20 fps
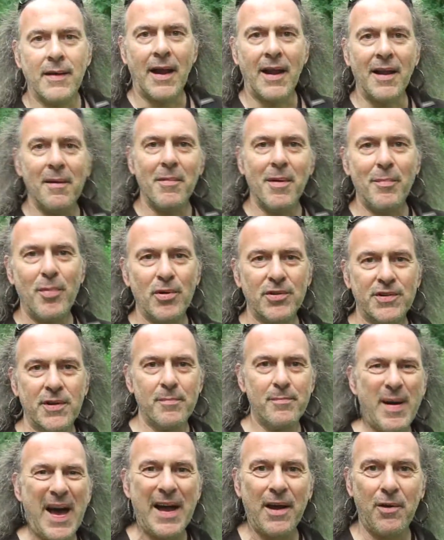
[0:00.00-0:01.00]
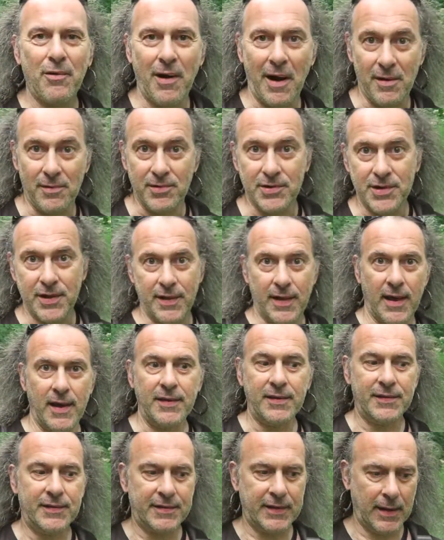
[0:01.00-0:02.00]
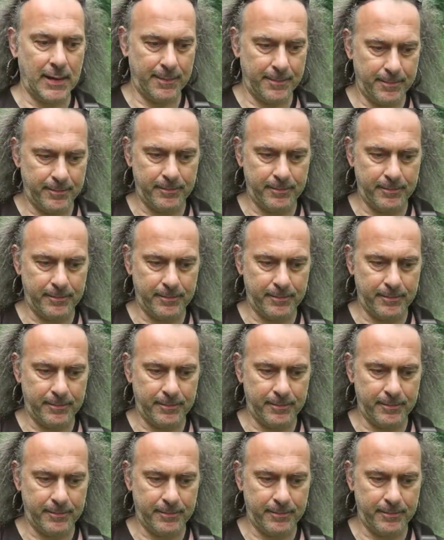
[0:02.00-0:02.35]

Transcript: Now let me put some background to this.